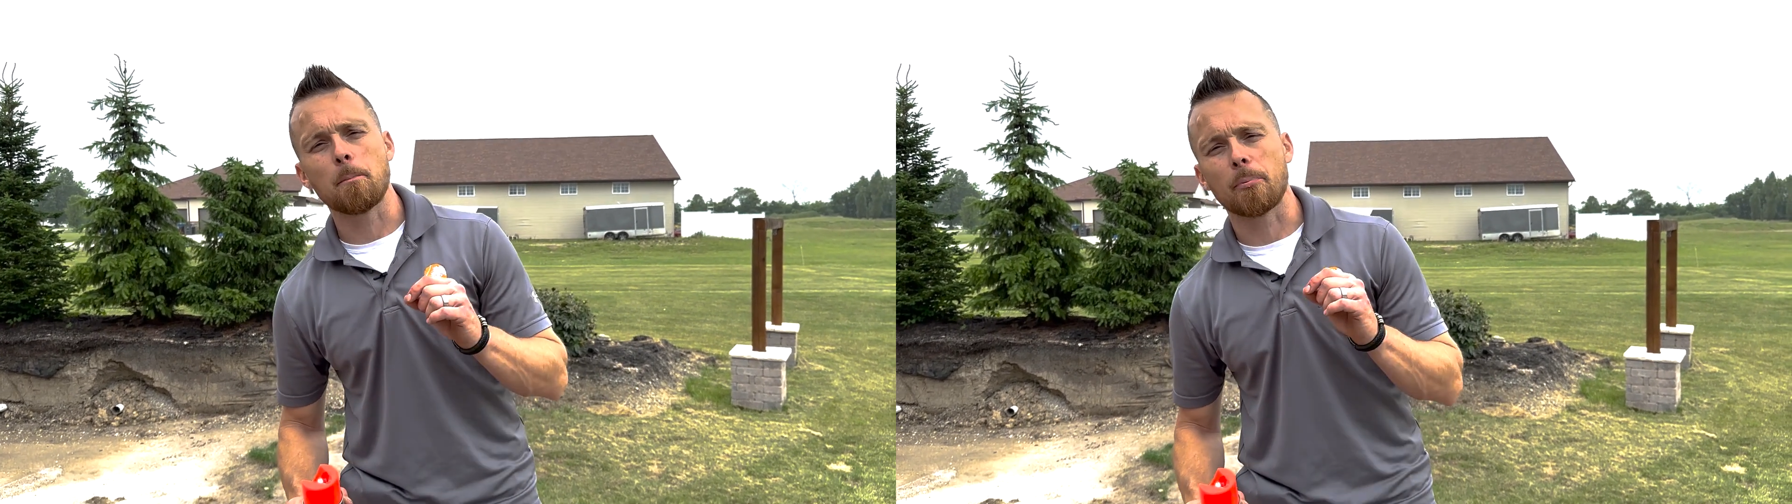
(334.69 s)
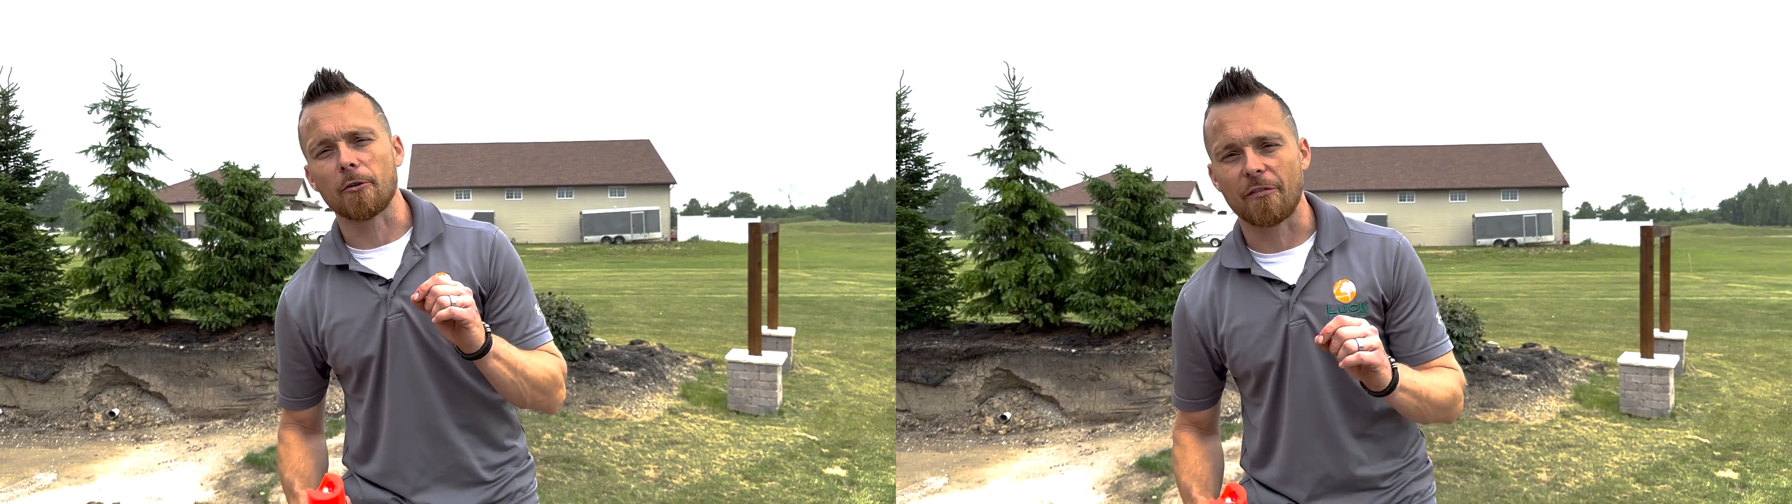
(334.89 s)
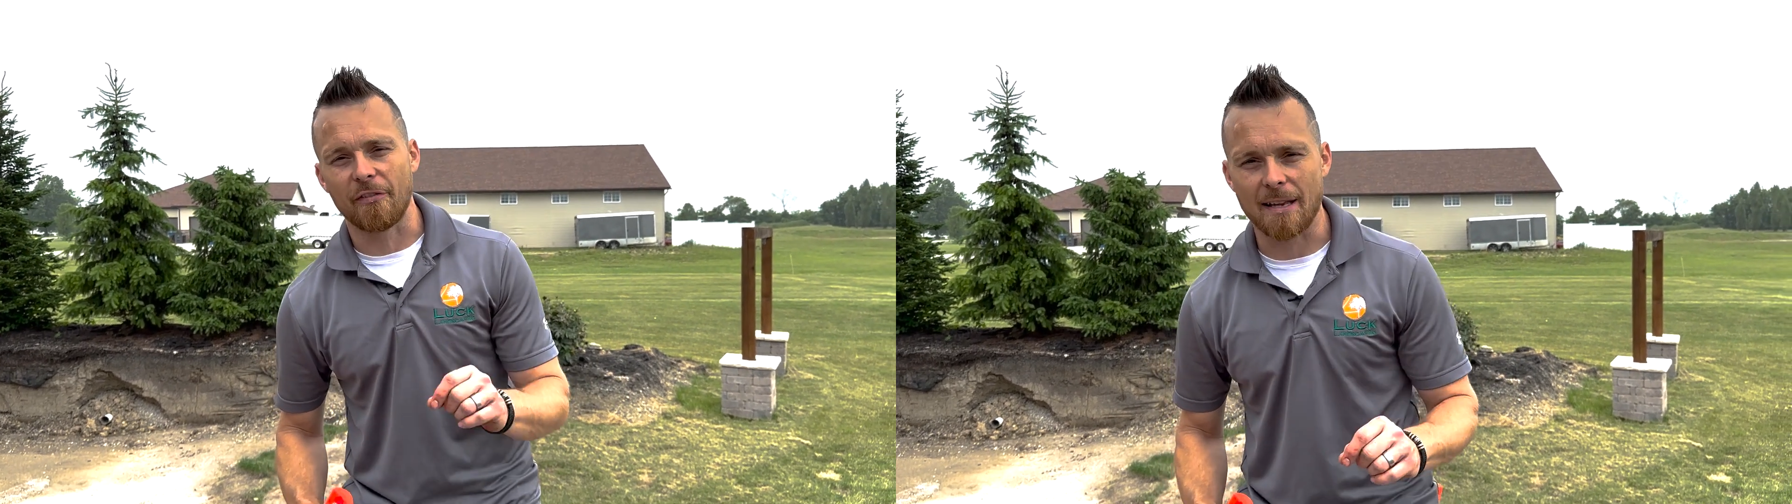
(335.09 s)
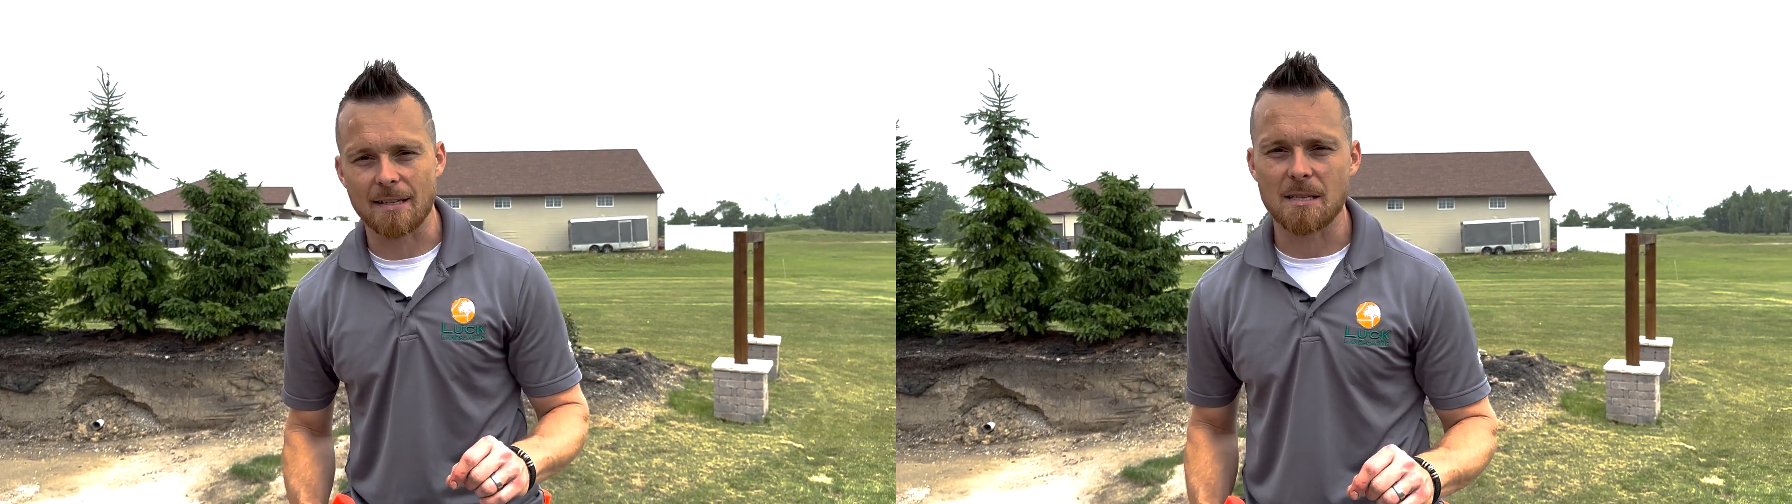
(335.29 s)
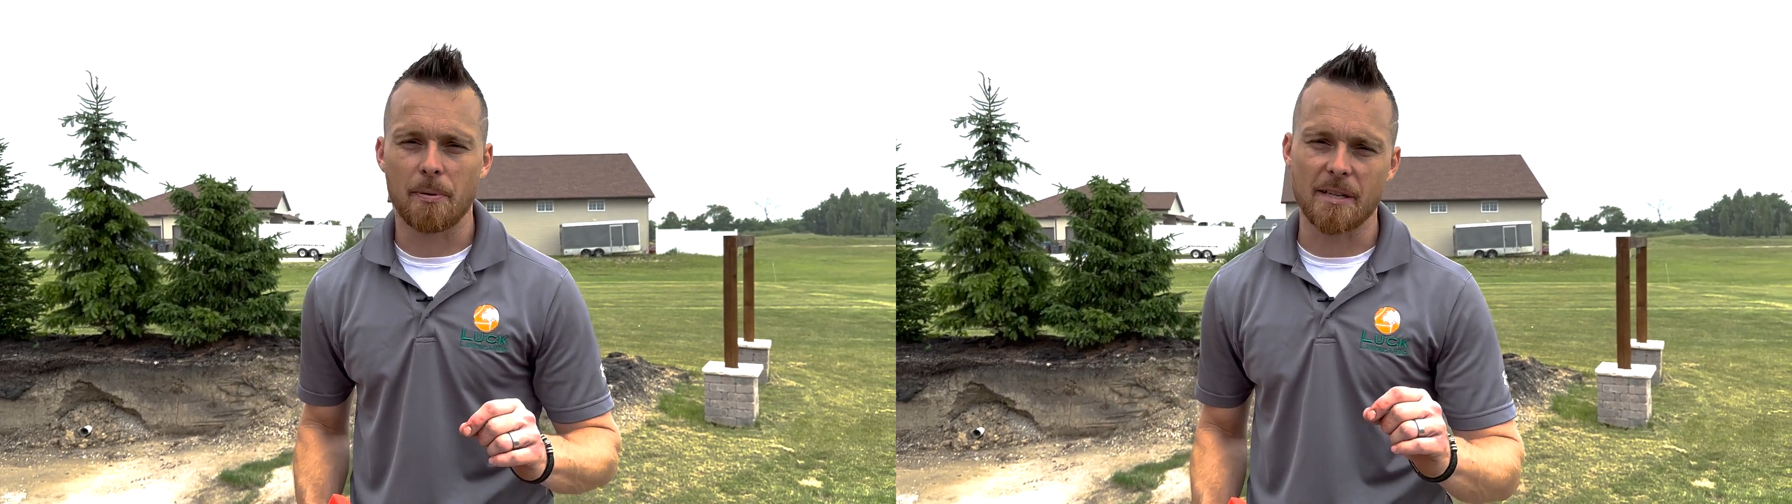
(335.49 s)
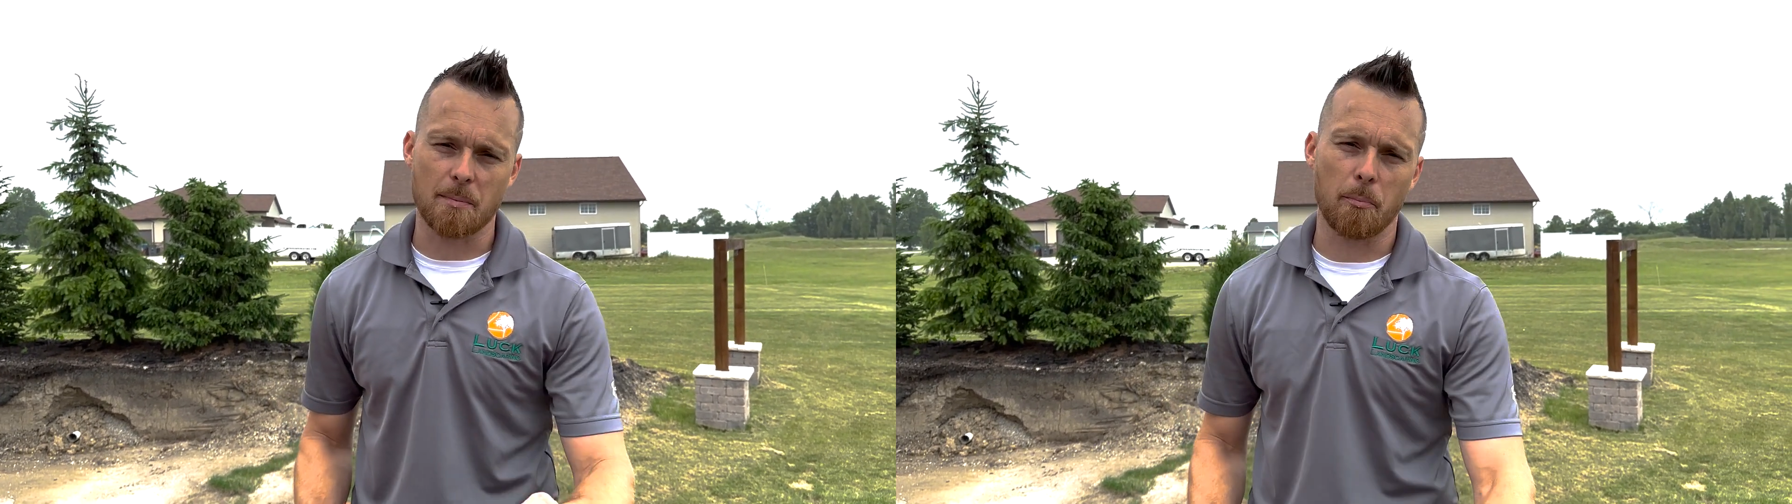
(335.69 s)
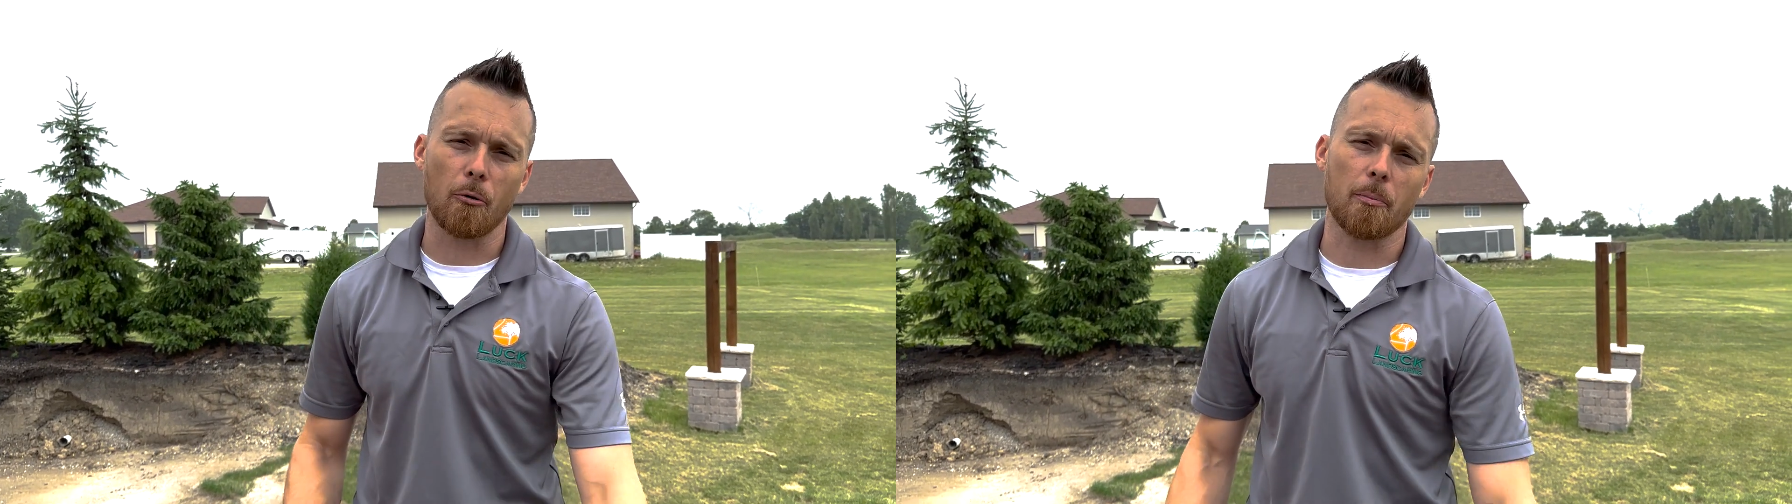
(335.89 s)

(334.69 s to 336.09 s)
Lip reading: prevents piss poor